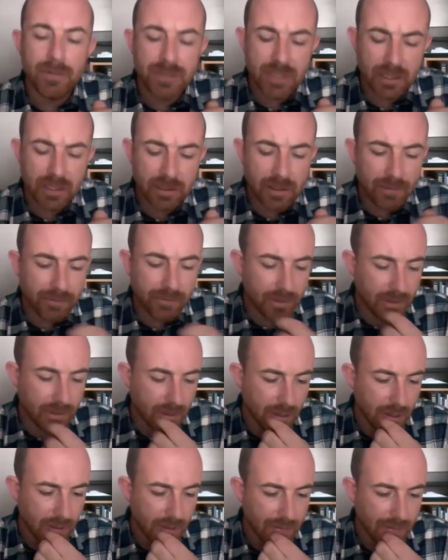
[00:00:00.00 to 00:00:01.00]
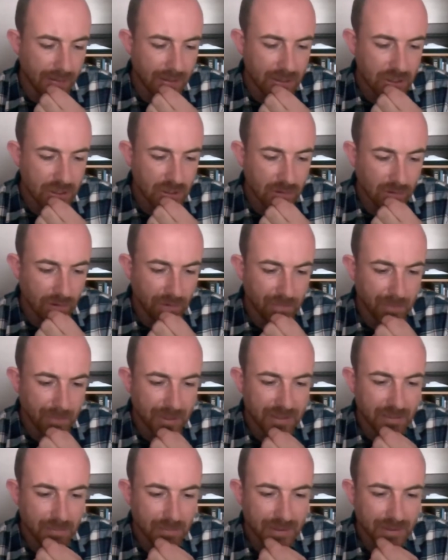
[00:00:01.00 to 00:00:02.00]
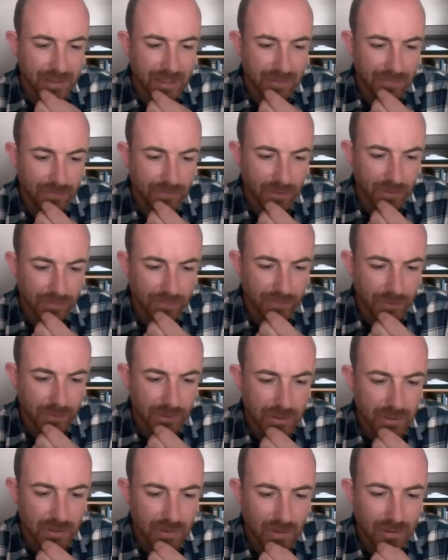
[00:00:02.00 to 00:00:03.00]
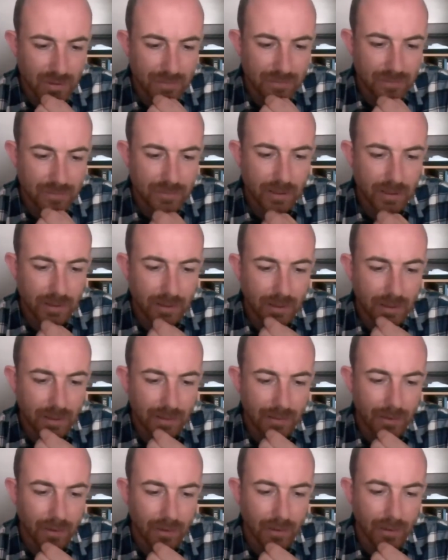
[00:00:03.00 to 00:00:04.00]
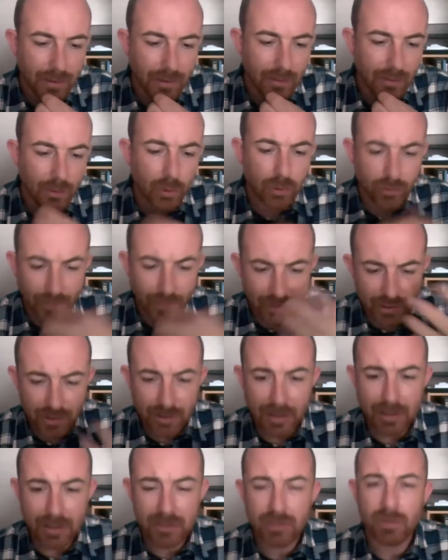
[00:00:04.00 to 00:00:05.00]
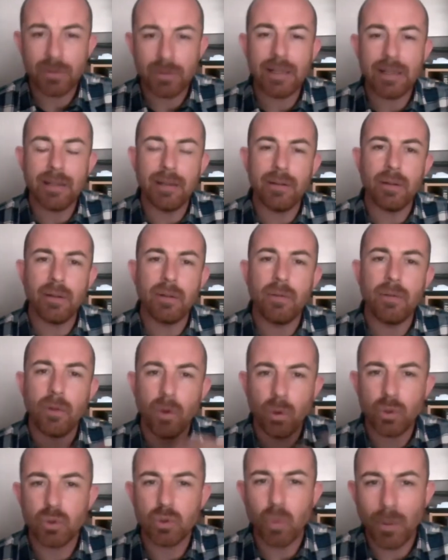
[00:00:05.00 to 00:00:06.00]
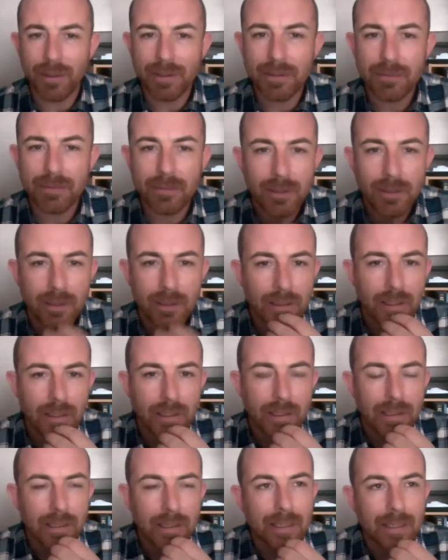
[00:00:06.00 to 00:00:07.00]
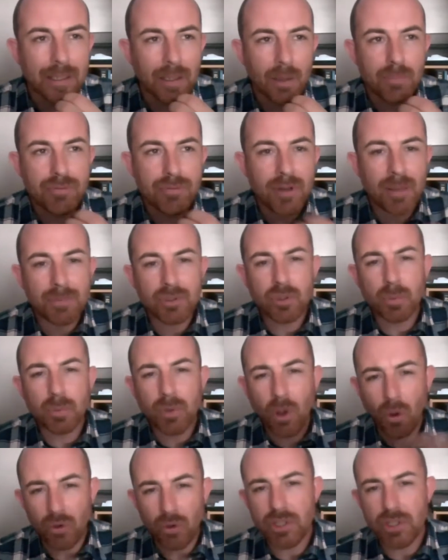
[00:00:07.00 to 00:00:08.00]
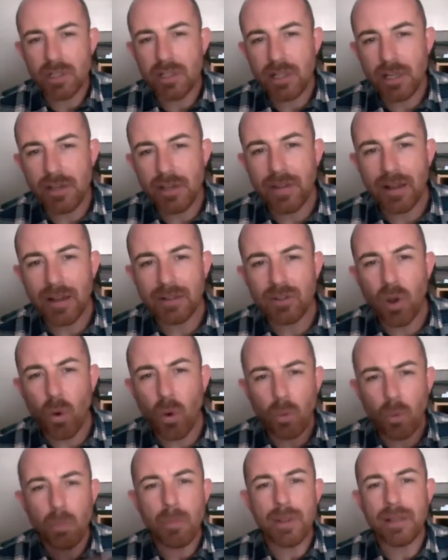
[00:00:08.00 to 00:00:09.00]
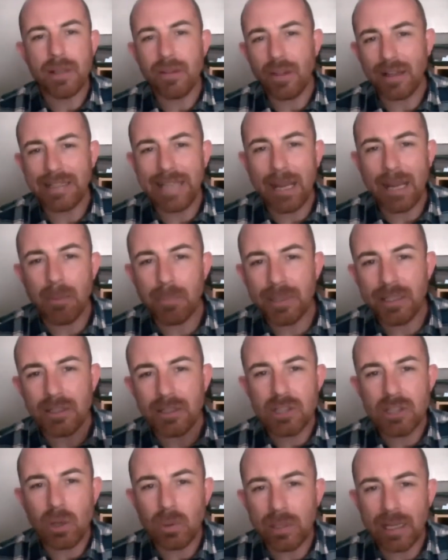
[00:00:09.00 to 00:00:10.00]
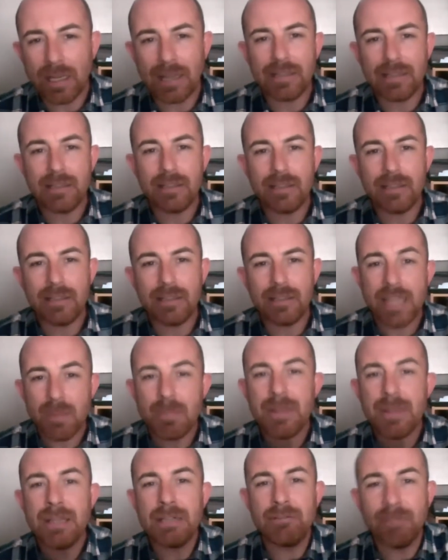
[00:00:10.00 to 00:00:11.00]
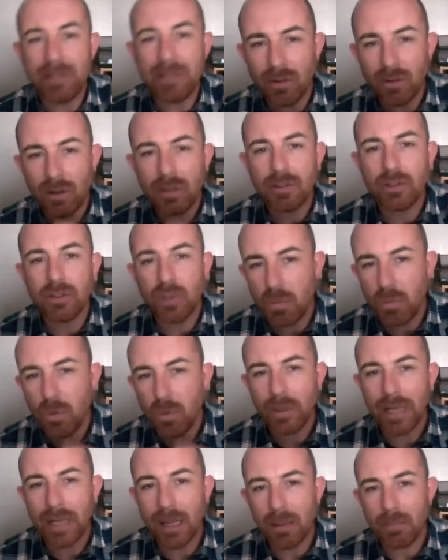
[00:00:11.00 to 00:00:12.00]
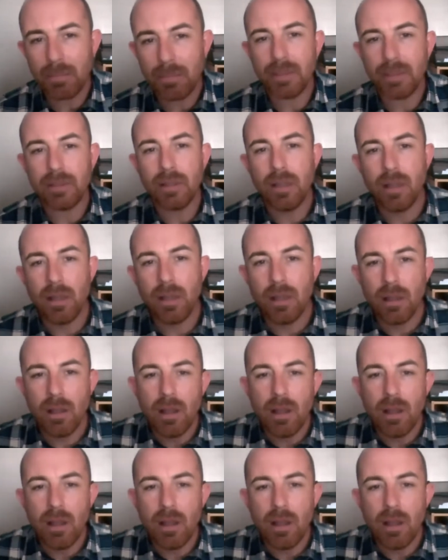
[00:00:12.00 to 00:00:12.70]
significance, nature of meeting my dad for the first time, and on Grand National Day, and the horse winning. Perhaps subconsciously that told me that gambling is okay. It's given me the green light to do more gambling.